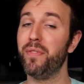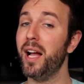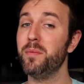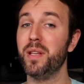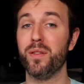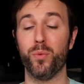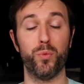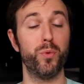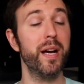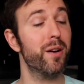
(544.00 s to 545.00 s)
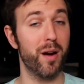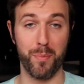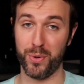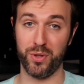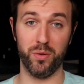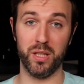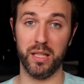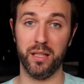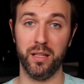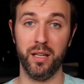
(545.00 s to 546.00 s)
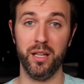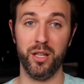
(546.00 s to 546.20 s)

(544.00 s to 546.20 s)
provide me the rare opportunity